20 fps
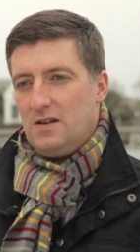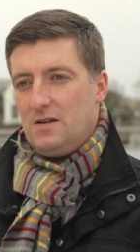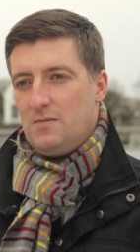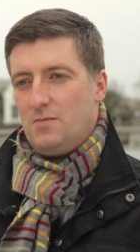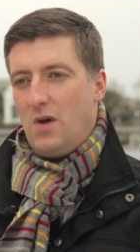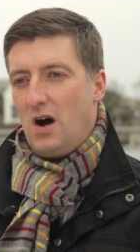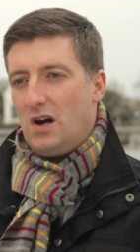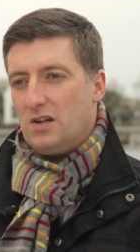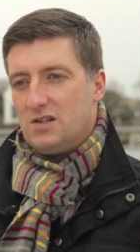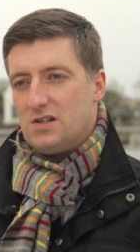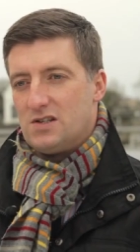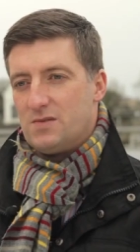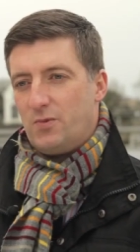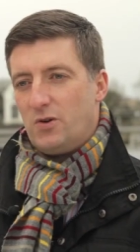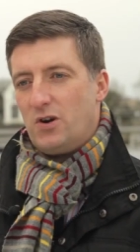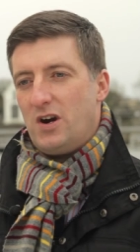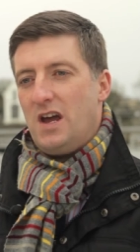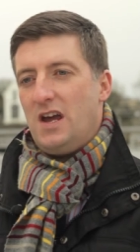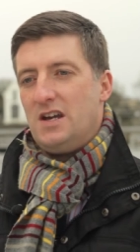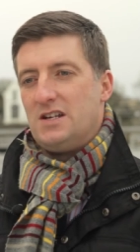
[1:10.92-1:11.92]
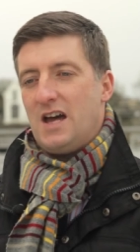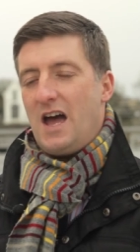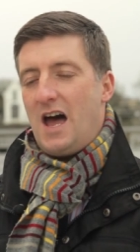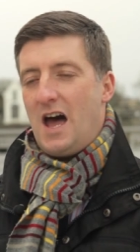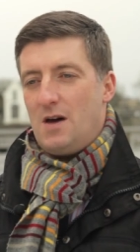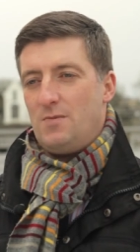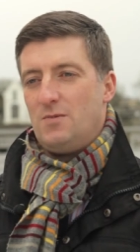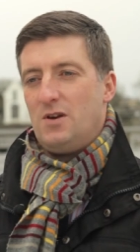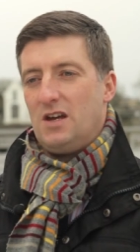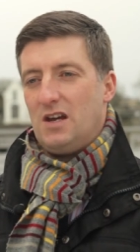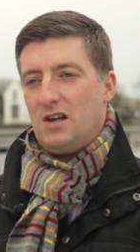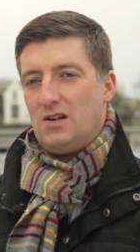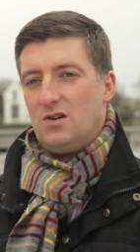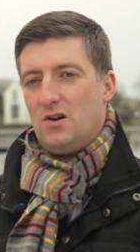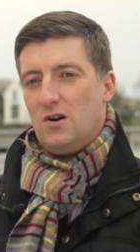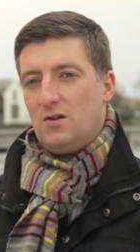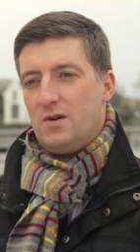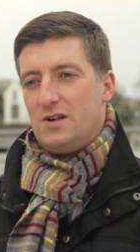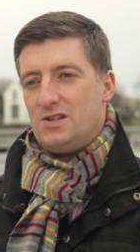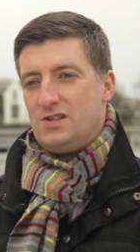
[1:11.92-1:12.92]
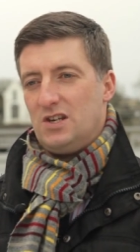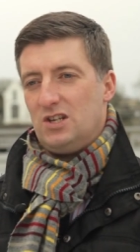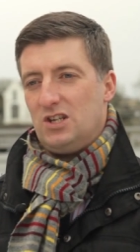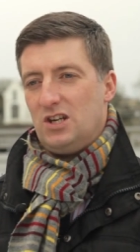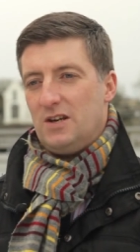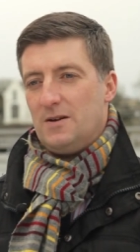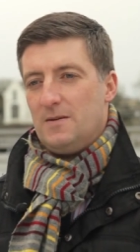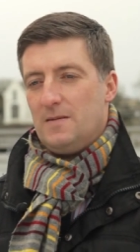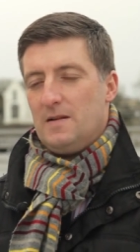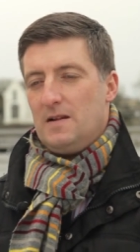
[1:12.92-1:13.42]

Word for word: Macnas Parade happening in Galway City.